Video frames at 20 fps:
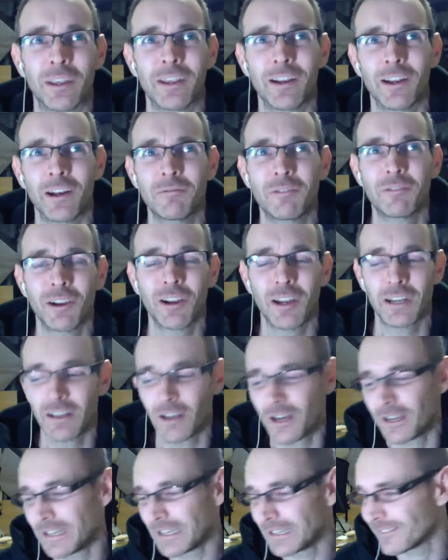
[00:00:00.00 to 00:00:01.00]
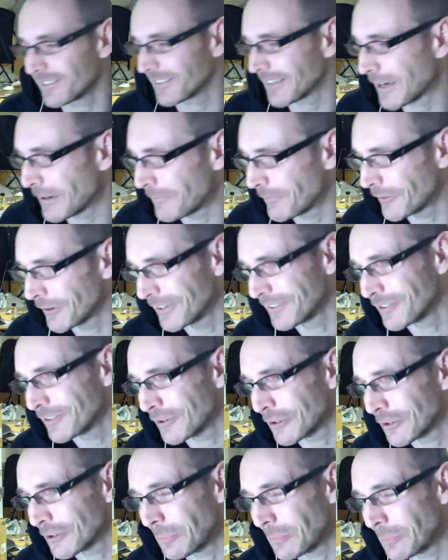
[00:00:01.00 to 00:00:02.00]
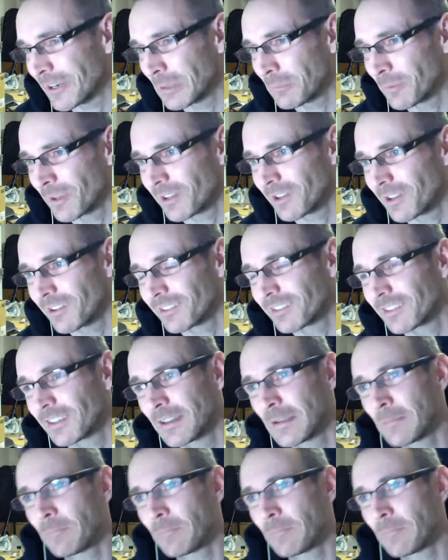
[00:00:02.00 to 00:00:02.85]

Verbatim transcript: And I feel I, I need to come on and talk about it because